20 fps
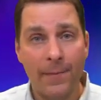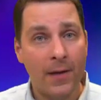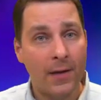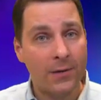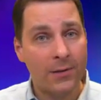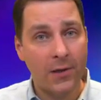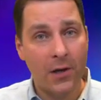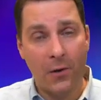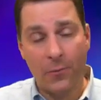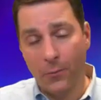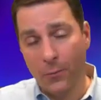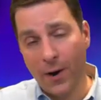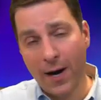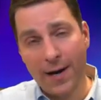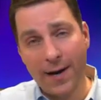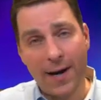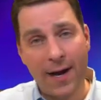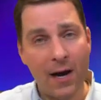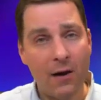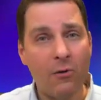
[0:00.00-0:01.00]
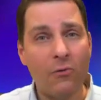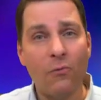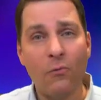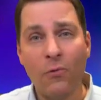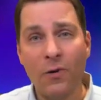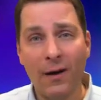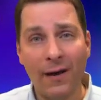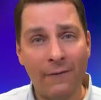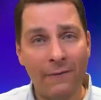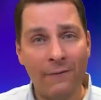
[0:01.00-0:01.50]
So right now
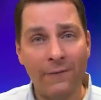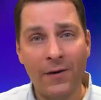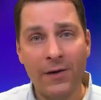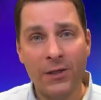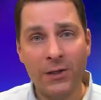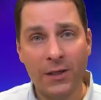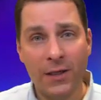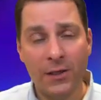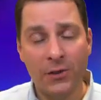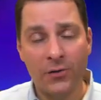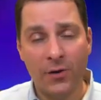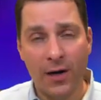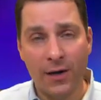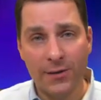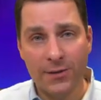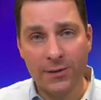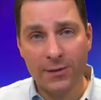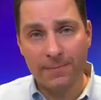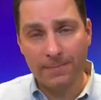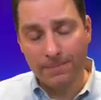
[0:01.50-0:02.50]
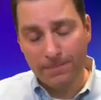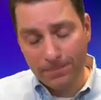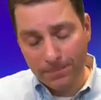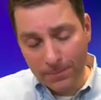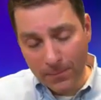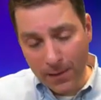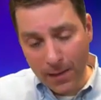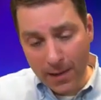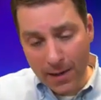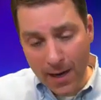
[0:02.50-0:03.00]
we're finishing drugs.
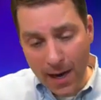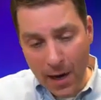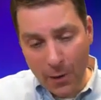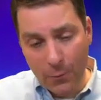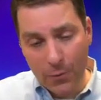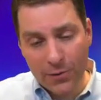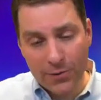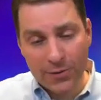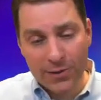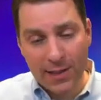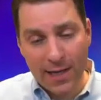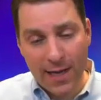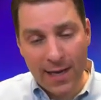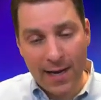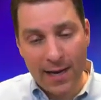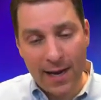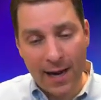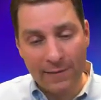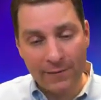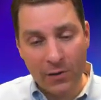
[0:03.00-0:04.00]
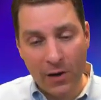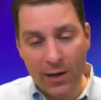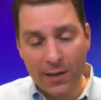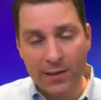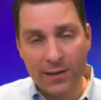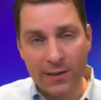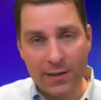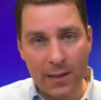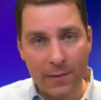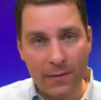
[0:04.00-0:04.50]
I will say I've talked
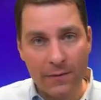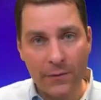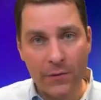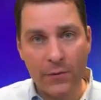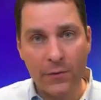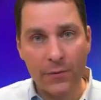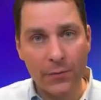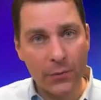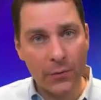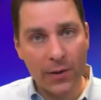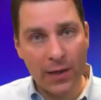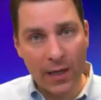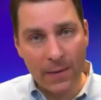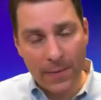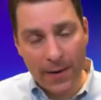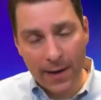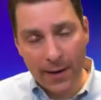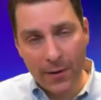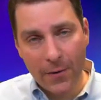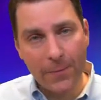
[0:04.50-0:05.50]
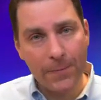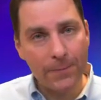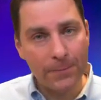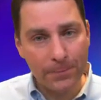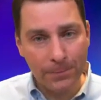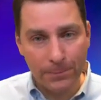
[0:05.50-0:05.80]
to some of you through email